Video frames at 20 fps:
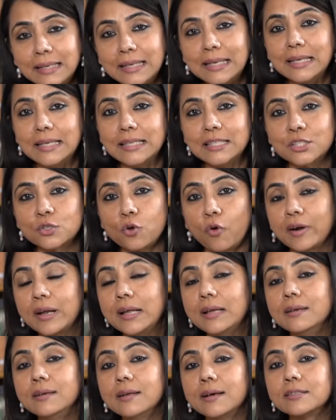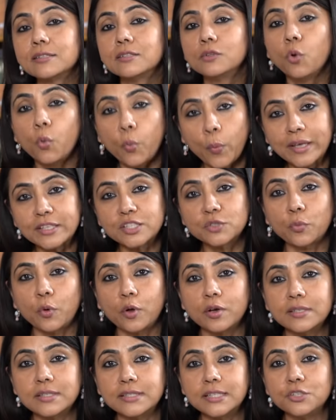East or India's Look West
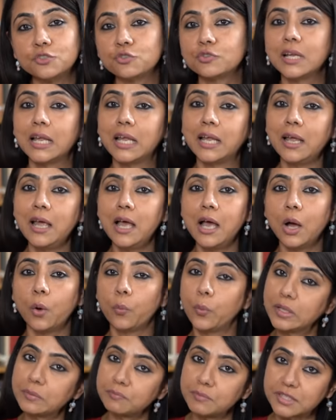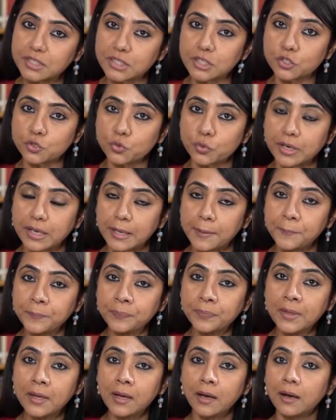policy today with Mr. Suri.
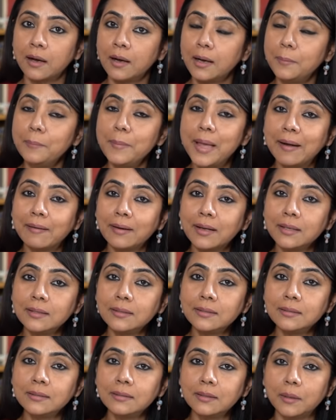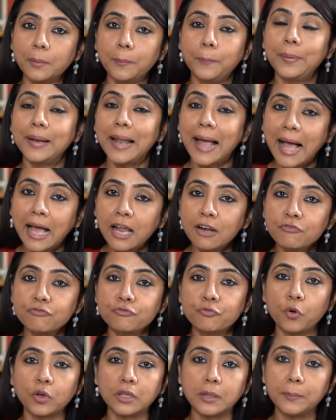American plan
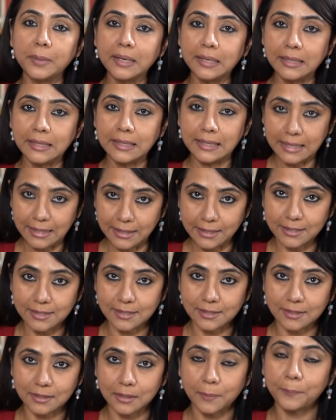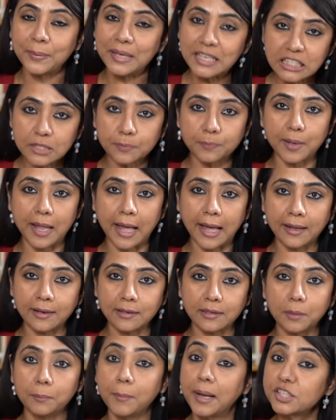for the Middle East, the peace
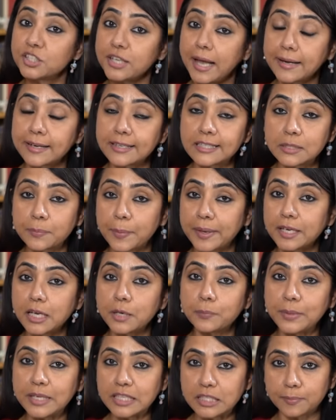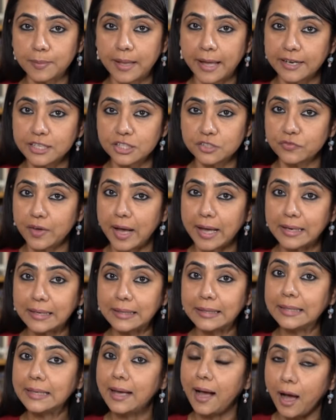plan, the much anticipated peace plan is
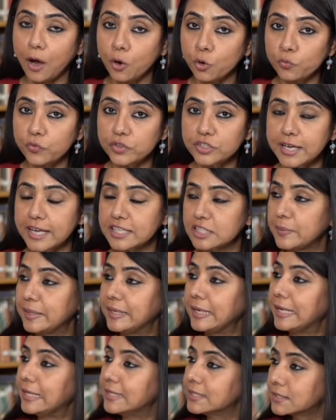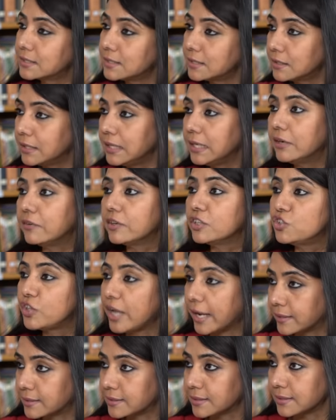finally out, which has been instantly
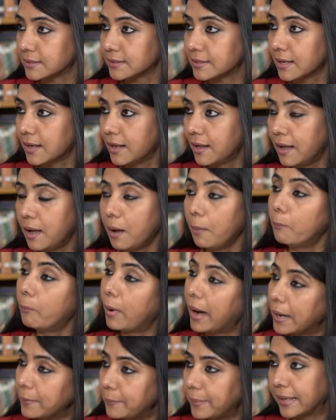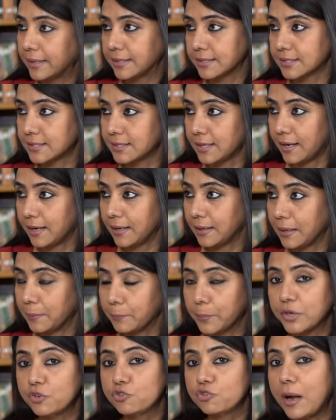rejected by Palestine.
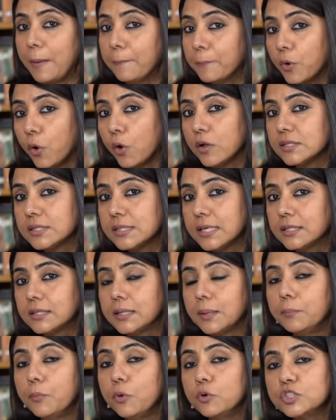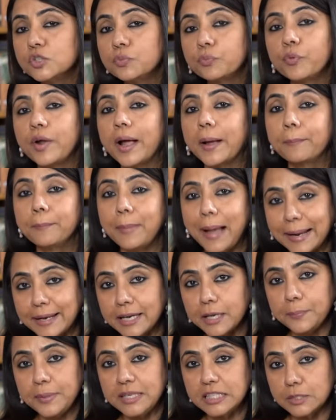But Trump calls it the most
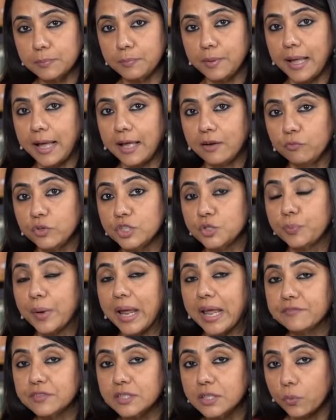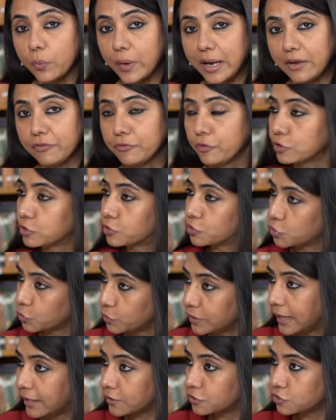pragmatic peace plan, which paves the way for
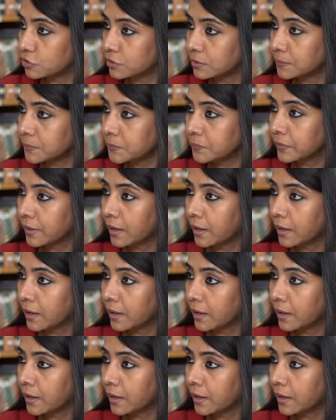two-nation.